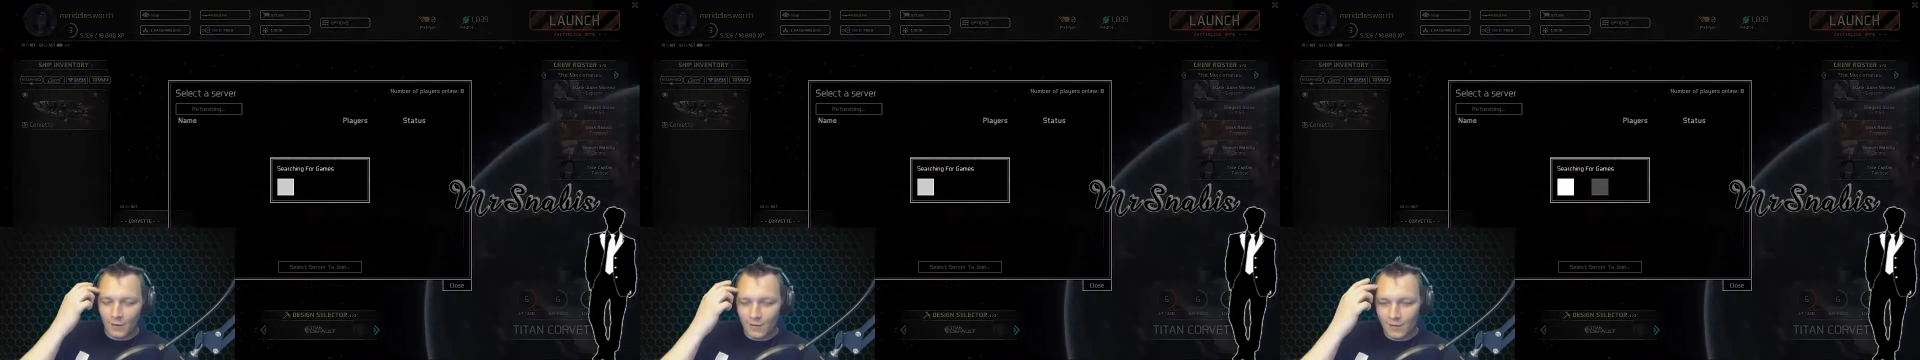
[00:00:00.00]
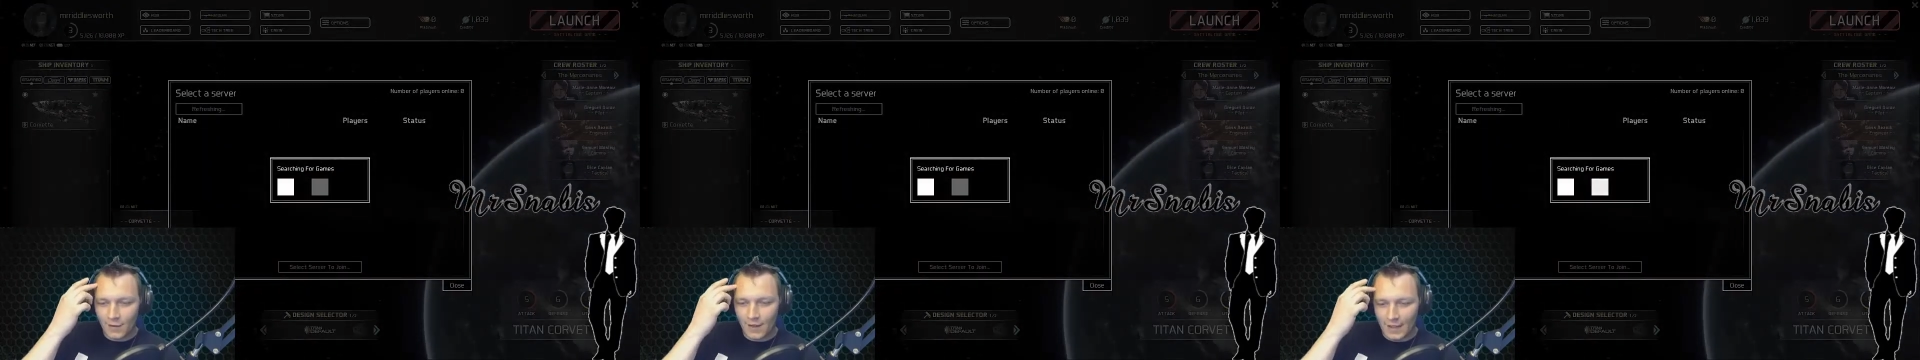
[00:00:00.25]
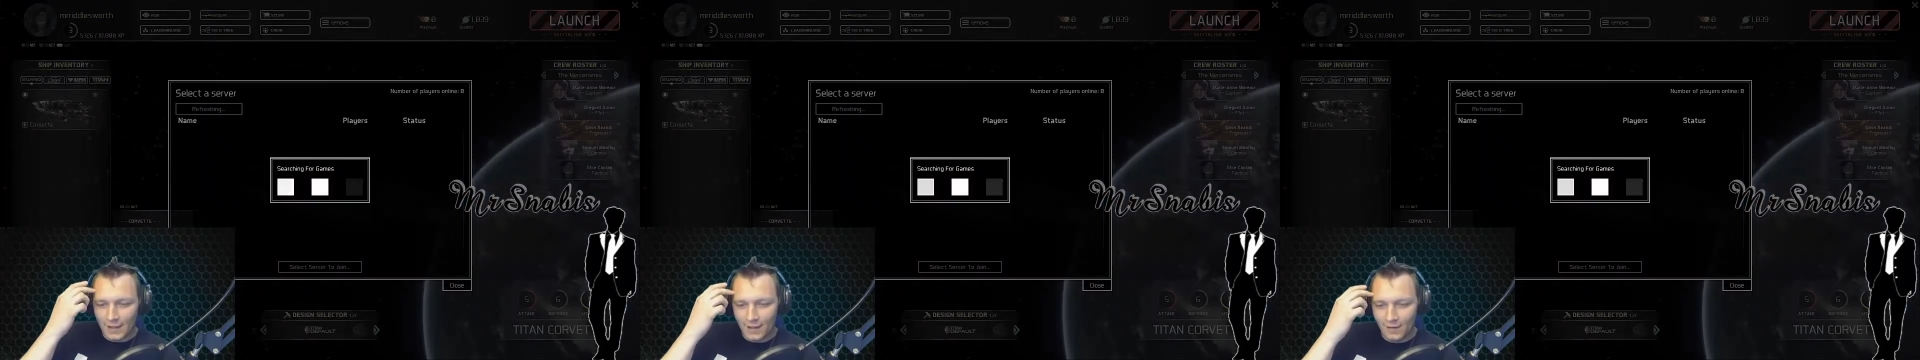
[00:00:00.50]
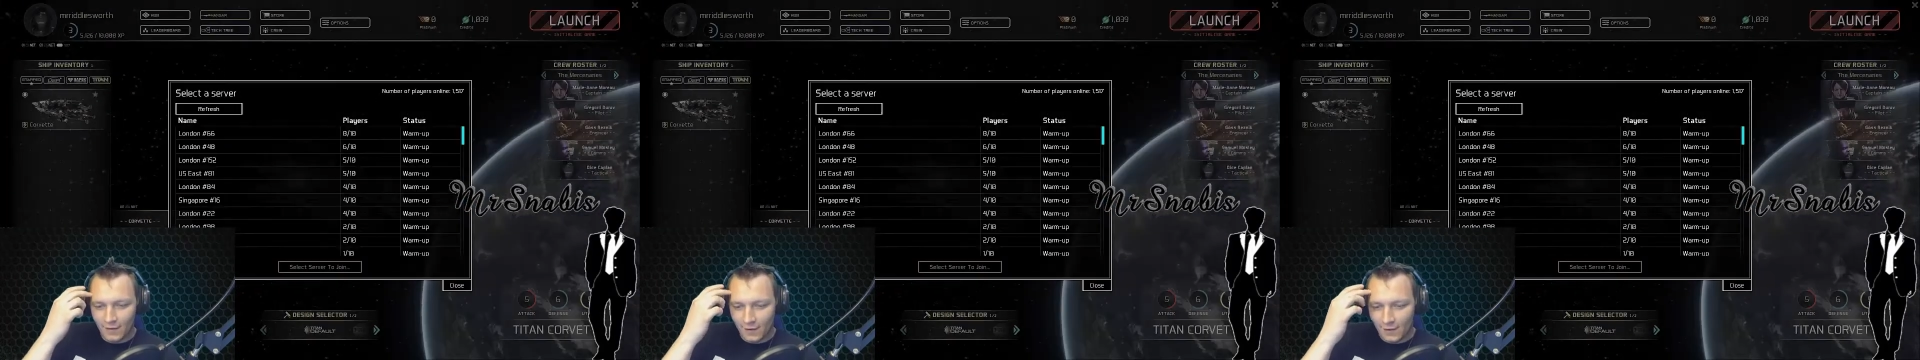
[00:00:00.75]
go to like
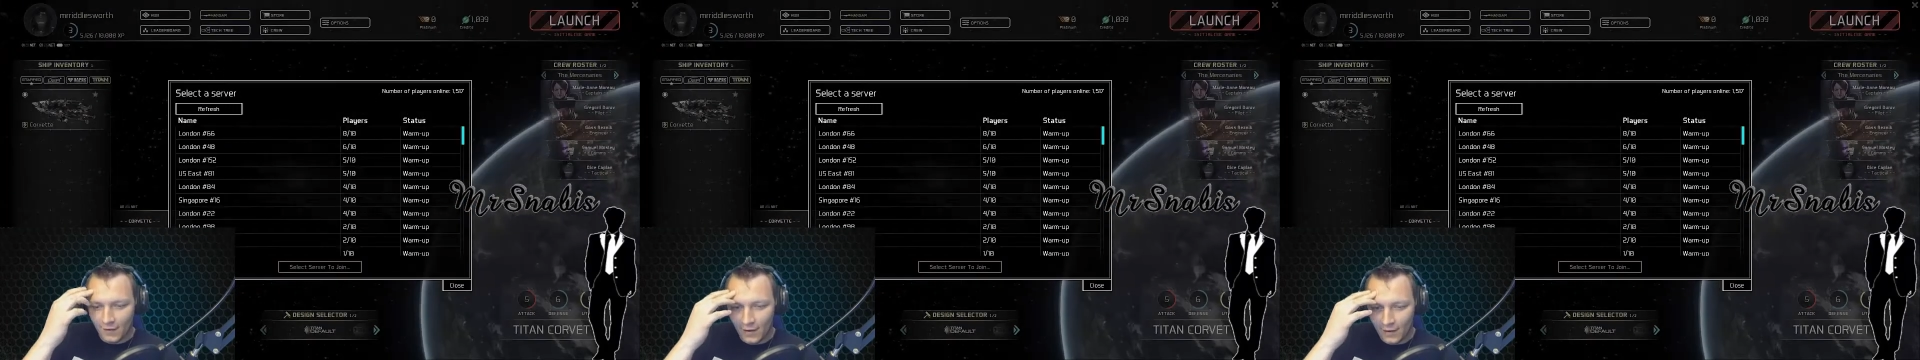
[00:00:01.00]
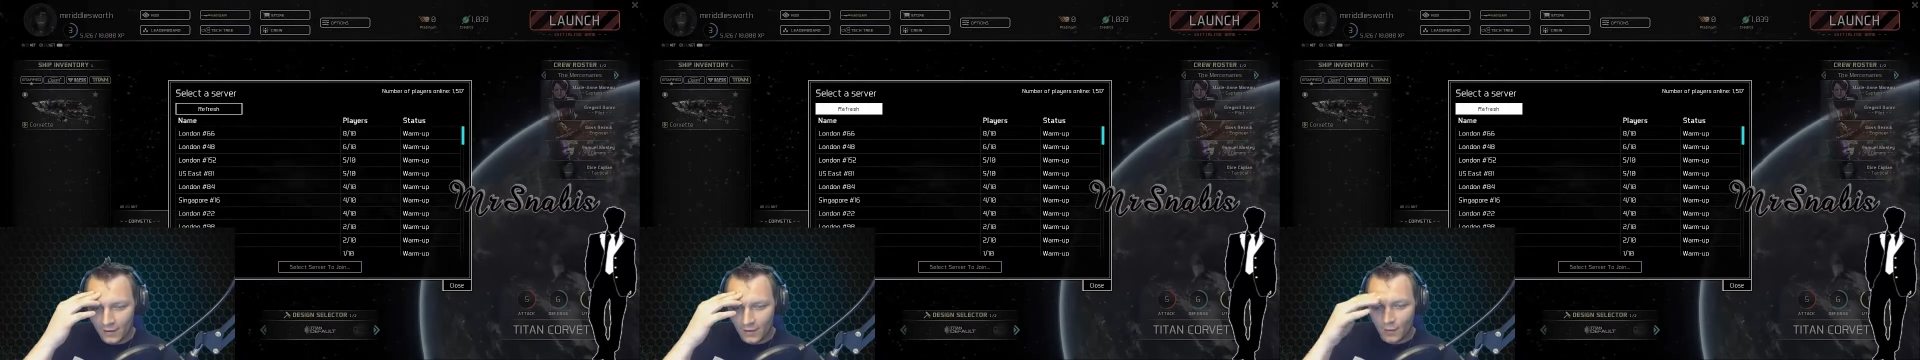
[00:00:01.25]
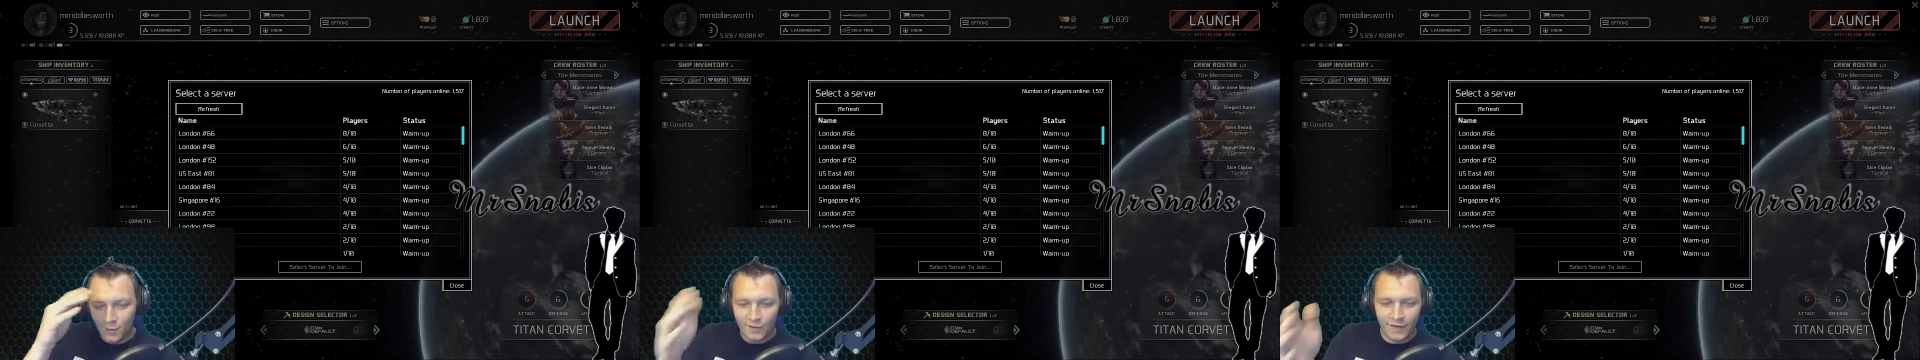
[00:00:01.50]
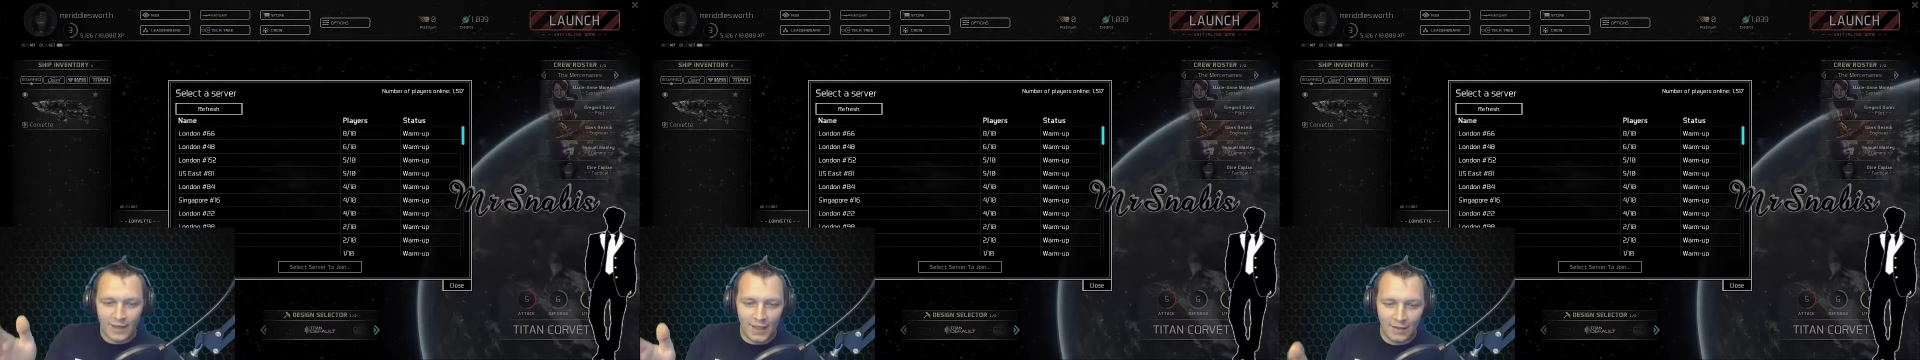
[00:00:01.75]
DVD, you know,
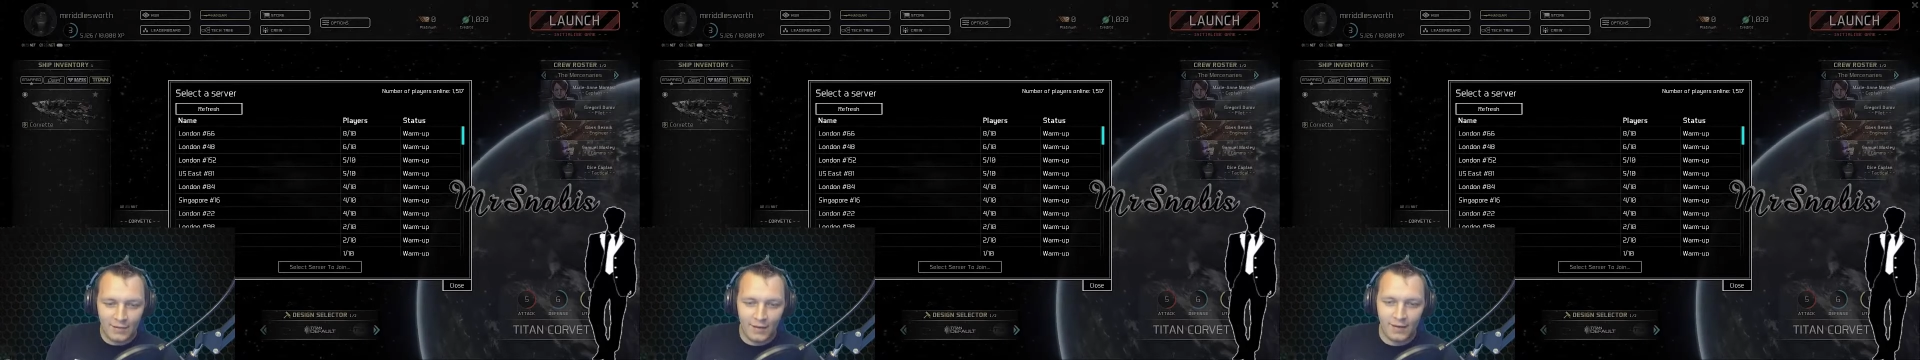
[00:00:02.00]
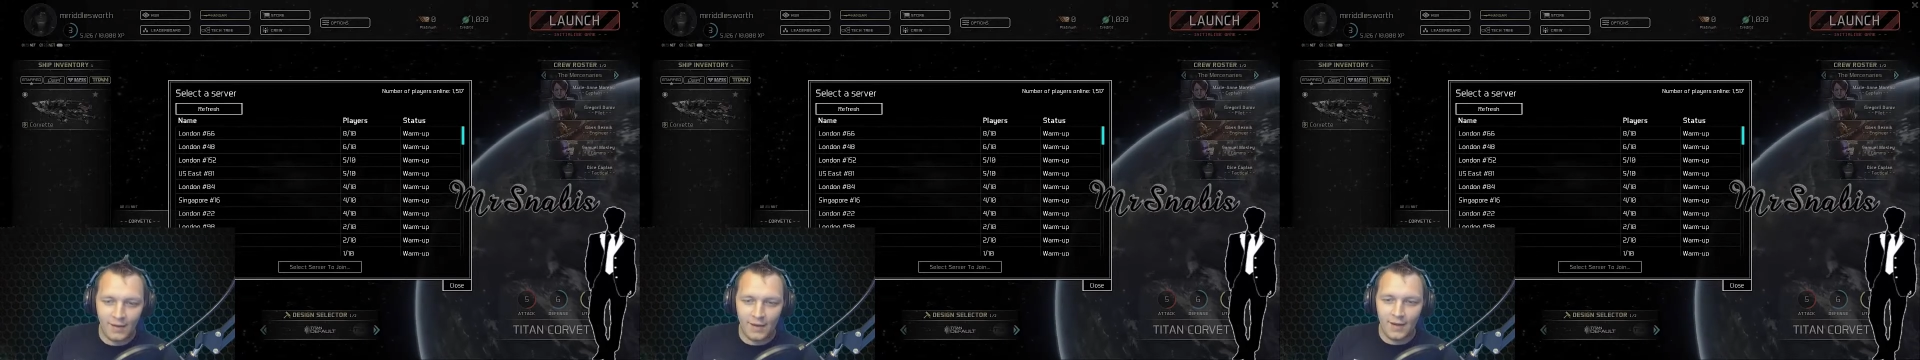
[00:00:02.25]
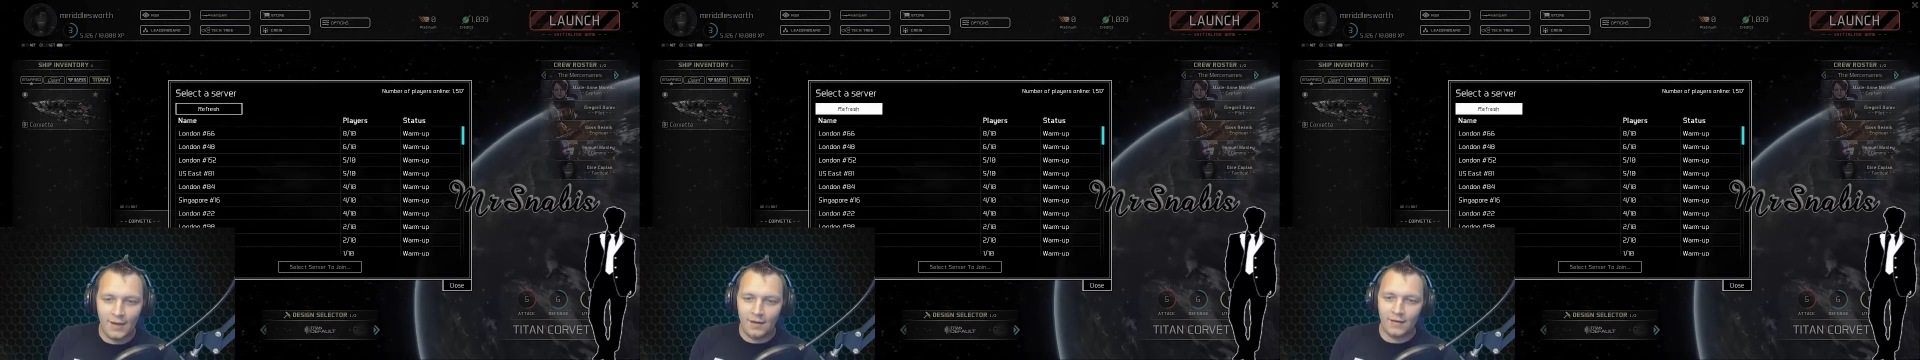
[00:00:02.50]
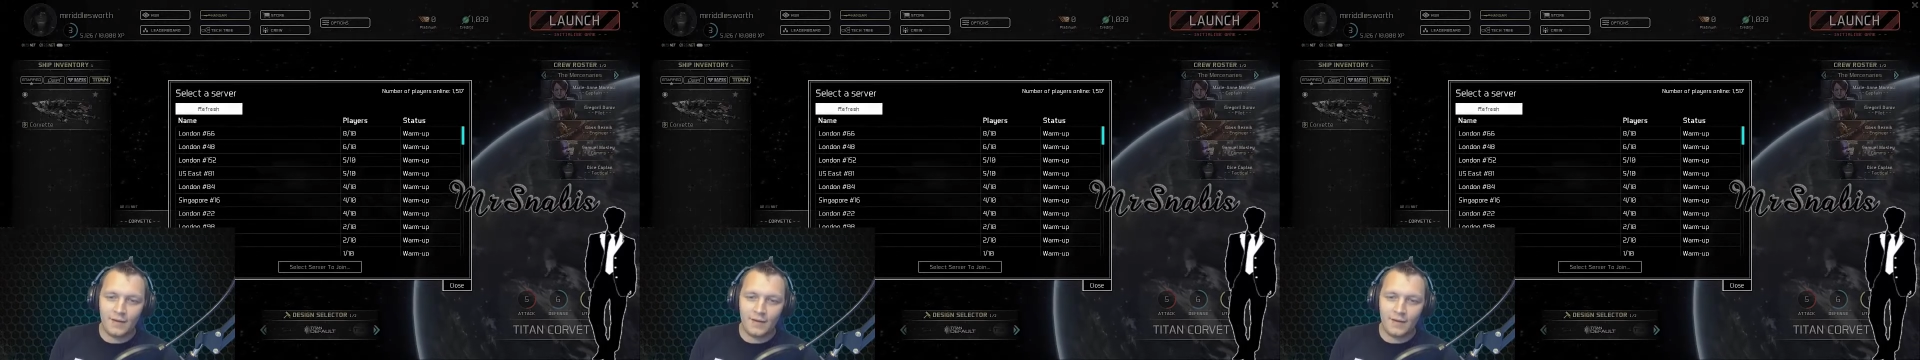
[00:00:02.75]
movie sites or anything like that,